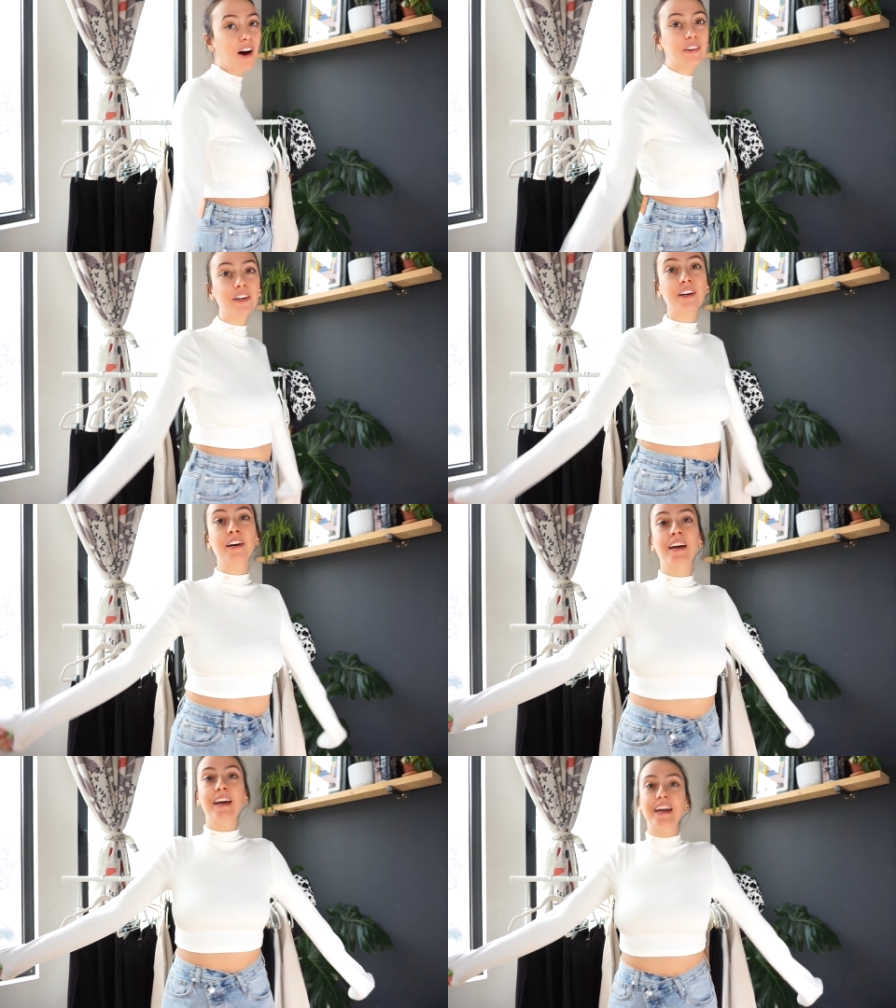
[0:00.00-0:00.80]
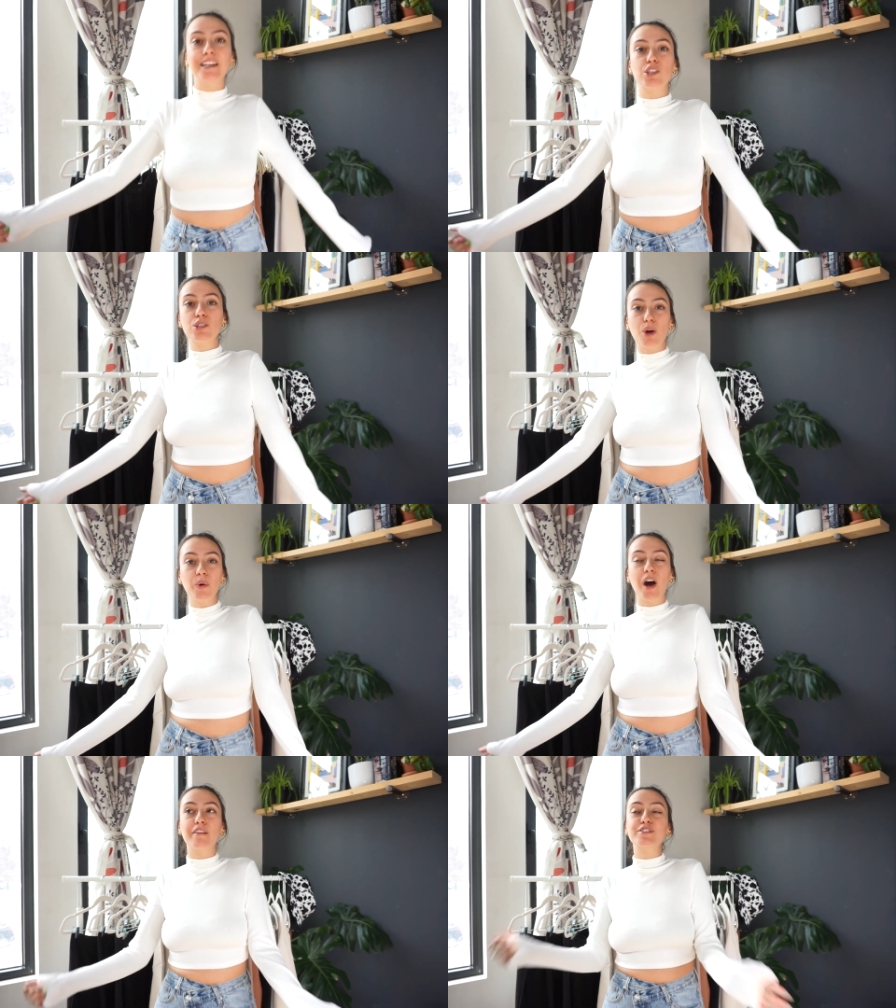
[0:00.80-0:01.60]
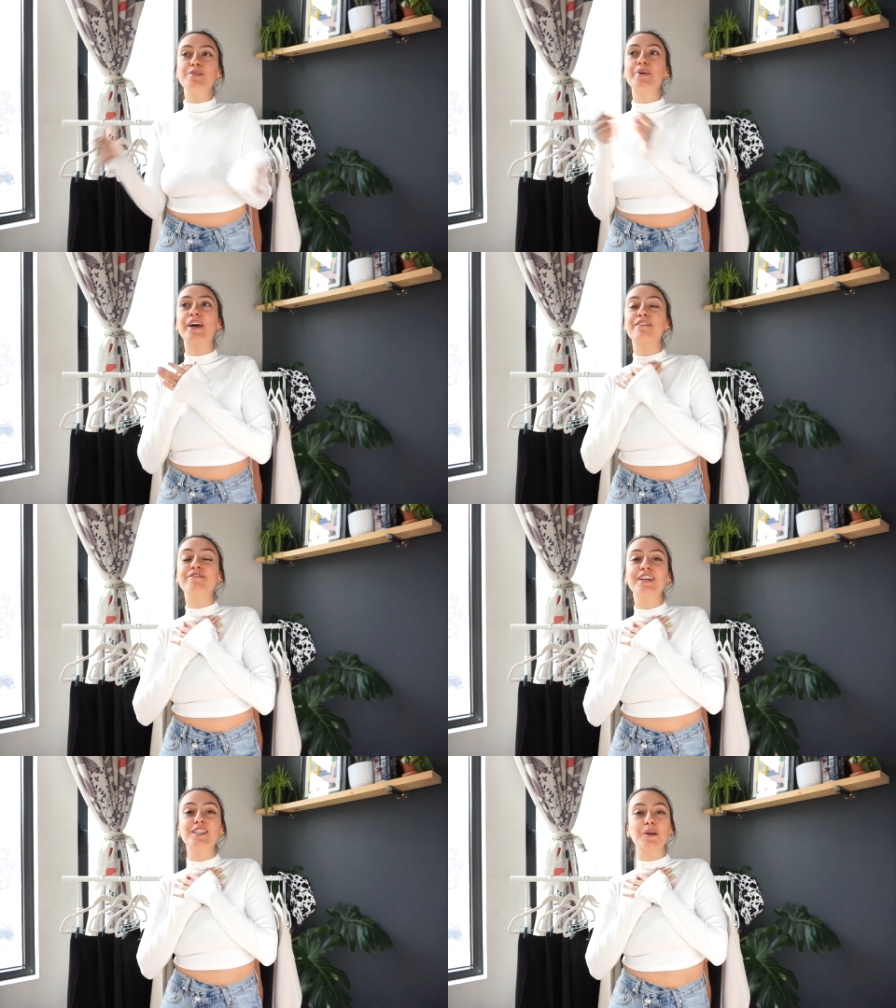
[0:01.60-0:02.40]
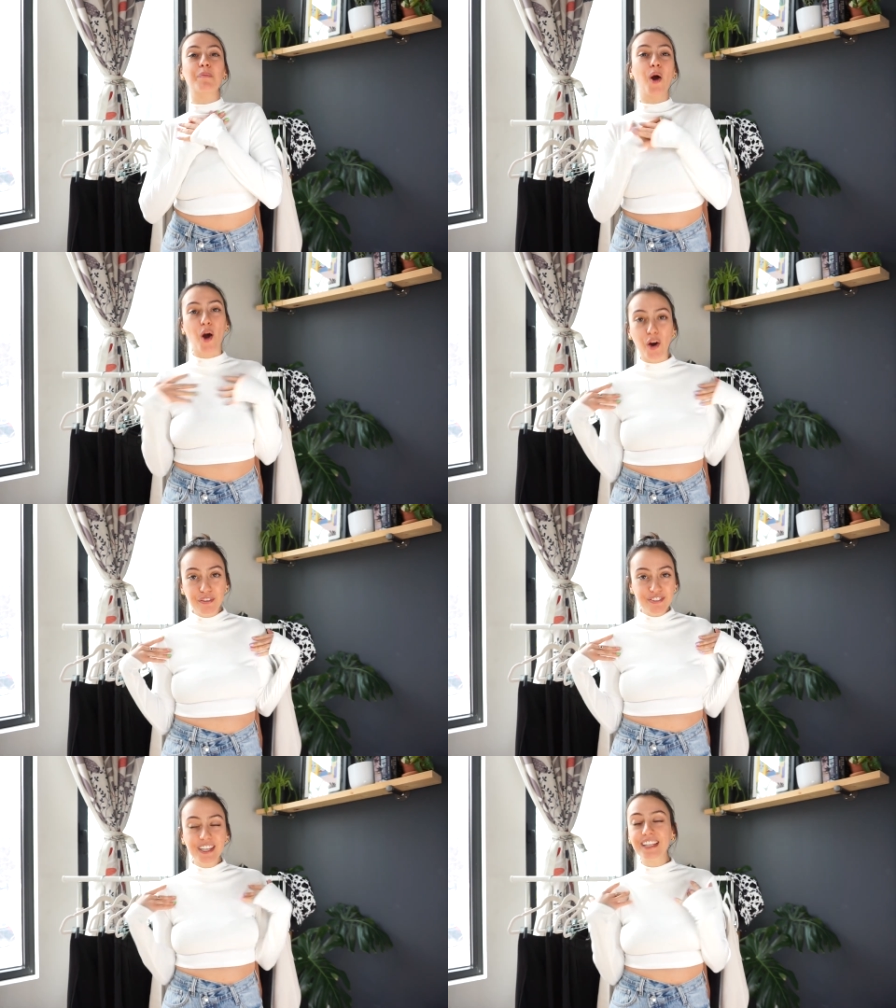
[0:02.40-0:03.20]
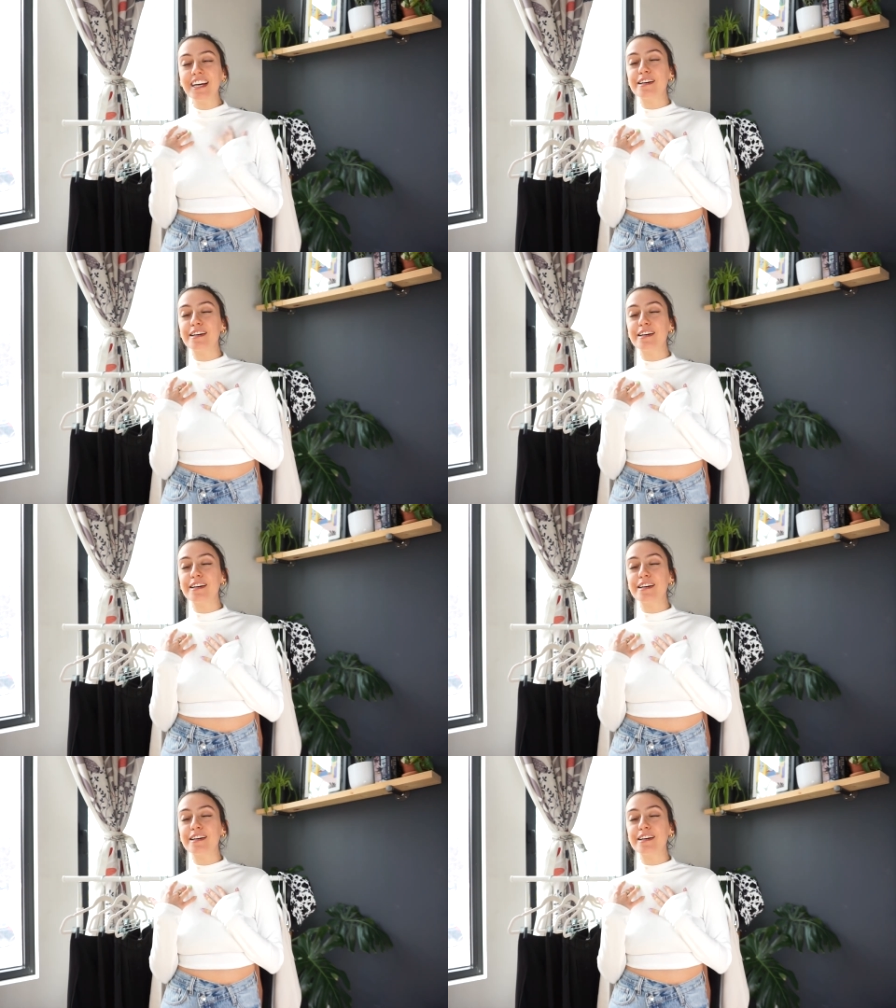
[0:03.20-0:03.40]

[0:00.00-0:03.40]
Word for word: color. It's so comfortable. It fits perfectly.